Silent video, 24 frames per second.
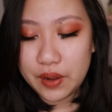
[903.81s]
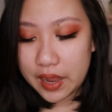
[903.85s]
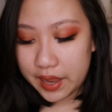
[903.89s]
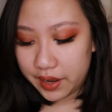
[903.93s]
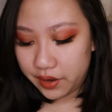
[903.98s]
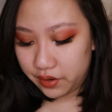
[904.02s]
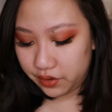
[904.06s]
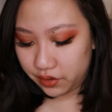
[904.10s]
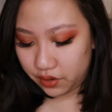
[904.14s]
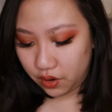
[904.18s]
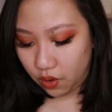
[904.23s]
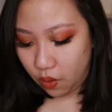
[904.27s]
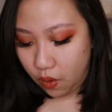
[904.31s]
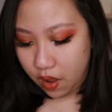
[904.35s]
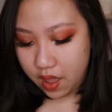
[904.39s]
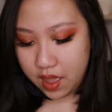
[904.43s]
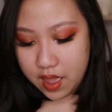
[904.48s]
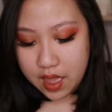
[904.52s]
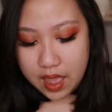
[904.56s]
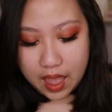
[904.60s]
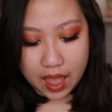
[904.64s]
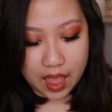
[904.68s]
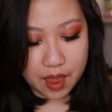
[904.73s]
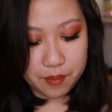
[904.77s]
I don't know.
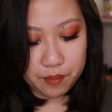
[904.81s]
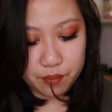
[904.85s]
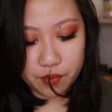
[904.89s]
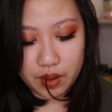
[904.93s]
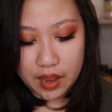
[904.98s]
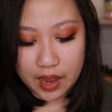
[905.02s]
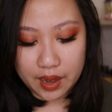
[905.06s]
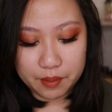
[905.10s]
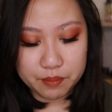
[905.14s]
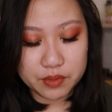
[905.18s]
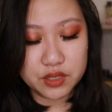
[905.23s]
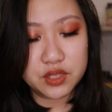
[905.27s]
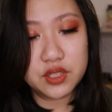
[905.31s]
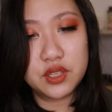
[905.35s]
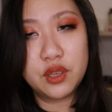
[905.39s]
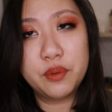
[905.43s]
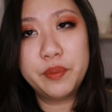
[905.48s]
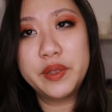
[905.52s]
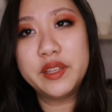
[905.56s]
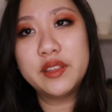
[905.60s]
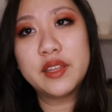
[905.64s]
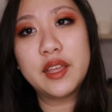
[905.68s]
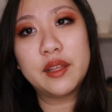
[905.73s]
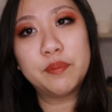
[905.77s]
I'm
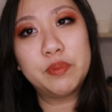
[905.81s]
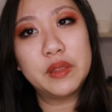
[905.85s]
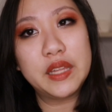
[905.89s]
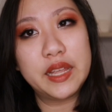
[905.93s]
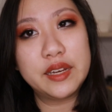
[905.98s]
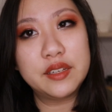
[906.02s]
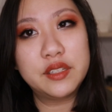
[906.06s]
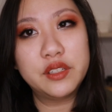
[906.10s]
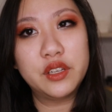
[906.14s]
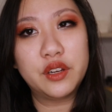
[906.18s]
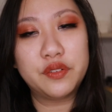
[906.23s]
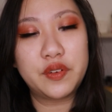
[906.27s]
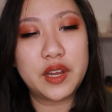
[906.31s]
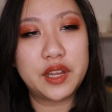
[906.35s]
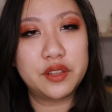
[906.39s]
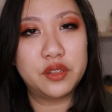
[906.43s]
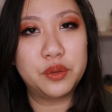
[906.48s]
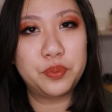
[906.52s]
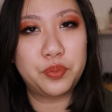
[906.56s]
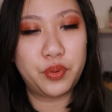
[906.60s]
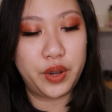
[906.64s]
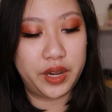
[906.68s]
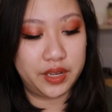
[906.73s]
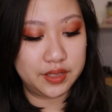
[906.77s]
assuming there are plenty of
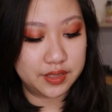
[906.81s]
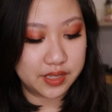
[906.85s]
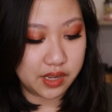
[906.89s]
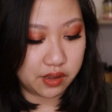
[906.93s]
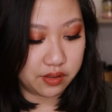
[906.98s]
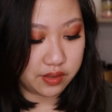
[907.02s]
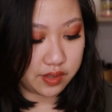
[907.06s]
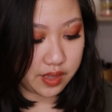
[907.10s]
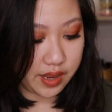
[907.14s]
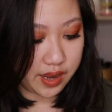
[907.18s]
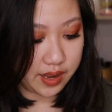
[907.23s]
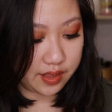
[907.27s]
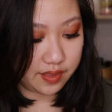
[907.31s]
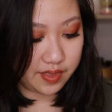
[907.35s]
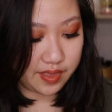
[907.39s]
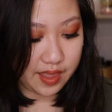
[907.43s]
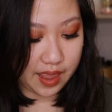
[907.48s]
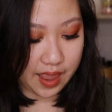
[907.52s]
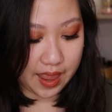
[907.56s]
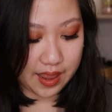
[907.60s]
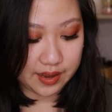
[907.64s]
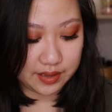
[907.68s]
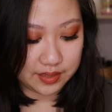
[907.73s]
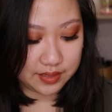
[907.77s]
other brands out there
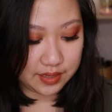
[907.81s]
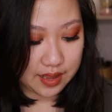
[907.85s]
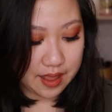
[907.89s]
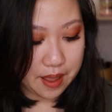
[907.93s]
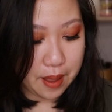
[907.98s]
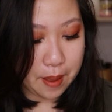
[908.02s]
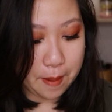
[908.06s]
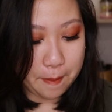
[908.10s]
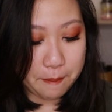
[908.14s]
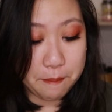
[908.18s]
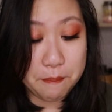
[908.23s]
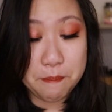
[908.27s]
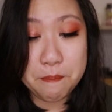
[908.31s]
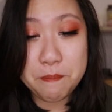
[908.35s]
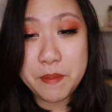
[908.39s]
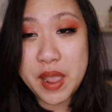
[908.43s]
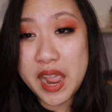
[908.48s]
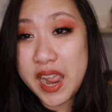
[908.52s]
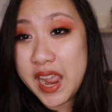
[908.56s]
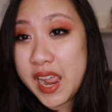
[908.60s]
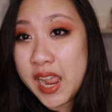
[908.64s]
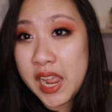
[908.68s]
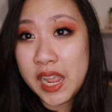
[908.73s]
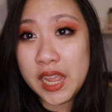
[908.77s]
that
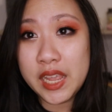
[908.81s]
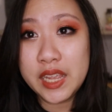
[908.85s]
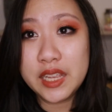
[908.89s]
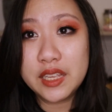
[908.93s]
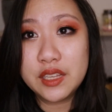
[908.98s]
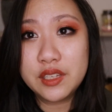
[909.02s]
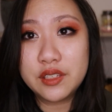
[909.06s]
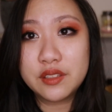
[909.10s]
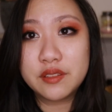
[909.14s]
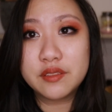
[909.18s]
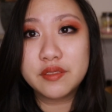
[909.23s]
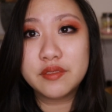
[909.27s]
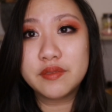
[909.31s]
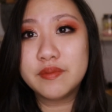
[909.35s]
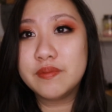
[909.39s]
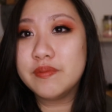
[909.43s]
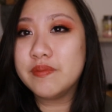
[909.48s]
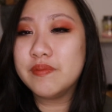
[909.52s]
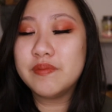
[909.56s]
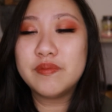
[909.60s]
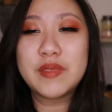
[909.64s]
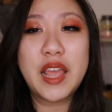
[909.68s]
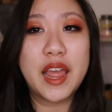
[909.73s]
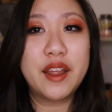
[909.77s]
may
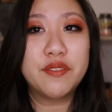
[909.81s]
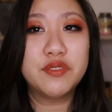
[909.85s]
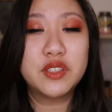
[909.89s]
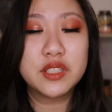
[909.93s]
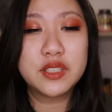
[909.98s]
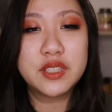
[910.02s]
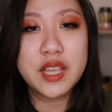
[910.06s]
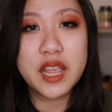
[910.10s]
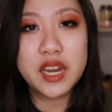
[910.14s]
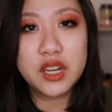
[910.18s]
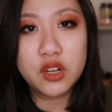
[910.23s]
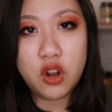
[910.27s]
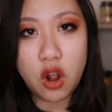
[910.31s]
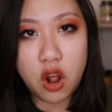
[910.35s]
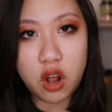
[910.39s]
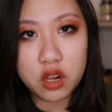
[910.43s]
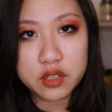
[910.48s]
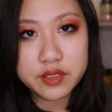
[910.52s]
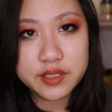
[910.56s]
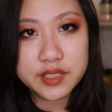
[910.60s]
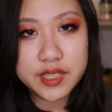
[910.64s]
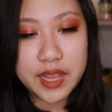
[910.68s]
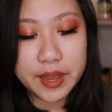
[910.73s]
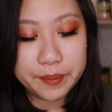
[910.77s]
have the same
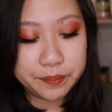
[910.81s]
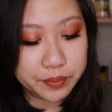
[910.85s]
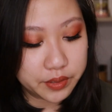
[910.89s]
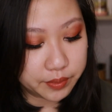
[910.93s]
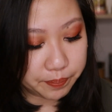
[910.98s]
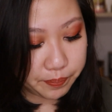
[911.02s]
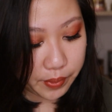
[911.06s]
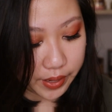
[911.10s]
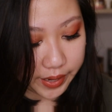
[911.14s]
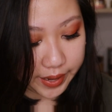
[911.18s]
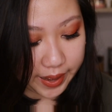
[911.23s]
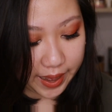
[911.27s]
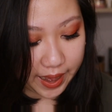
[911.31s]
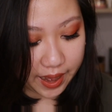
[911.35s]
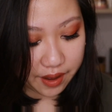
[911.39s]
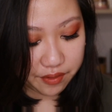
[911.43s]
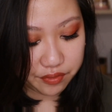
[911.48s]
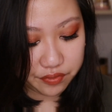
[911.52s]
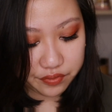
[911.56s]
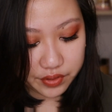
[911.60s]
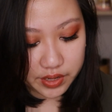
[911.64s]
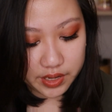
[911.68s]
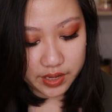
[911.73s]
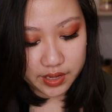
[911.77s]
concept, but
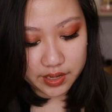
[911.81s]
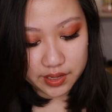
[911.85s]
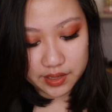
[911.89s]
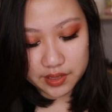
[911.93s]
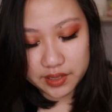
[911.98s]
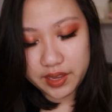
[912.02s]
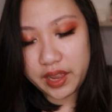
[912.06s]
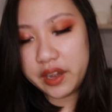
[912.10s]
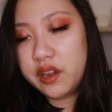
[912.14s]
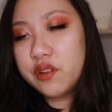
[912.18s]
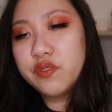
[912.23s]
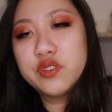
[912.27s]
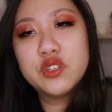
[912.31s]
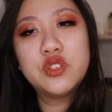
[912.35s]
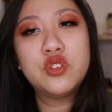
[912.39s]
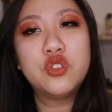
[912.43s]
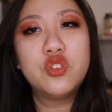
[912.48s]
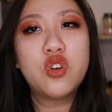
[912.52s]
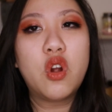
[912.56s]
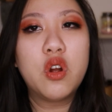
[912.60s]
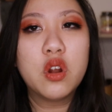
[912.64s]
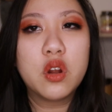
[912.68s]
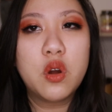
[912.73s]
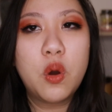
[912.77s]
have kind of a
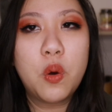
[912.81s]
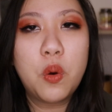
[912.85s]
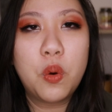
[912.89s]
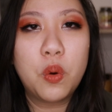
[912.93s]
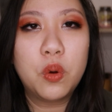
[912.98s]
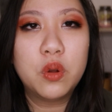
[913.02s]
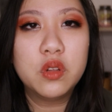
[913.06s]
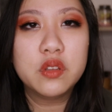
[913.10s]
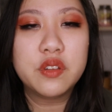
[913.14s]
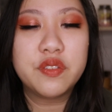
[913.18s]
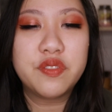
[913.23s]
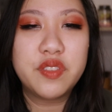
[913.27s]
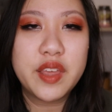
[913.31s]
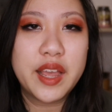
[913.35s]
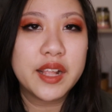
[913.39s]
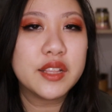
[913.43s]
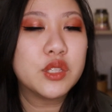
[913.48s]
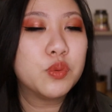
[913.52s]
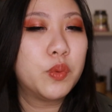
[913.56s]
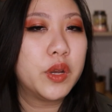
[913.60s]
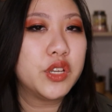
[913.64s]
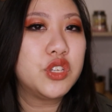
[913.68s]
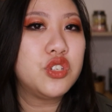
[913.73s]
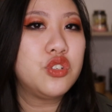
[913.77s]
stronger hold if
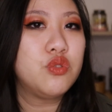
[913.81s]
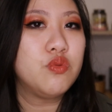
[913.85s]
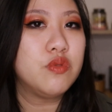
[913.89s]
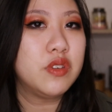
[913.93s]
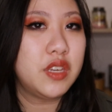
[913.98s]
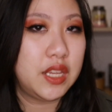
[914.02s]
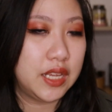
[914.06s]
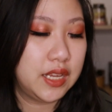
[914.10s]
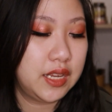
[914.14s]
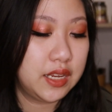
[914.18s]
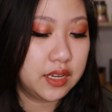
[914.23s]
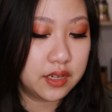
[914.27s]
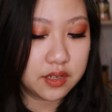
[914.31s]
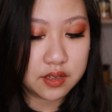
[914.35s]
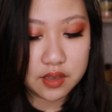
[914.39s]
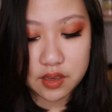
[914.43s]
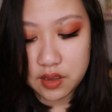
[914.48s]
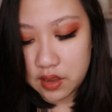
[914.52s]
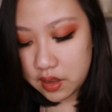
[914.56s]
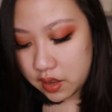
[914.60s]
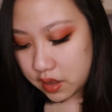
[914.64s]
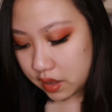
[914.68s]
that's what you need.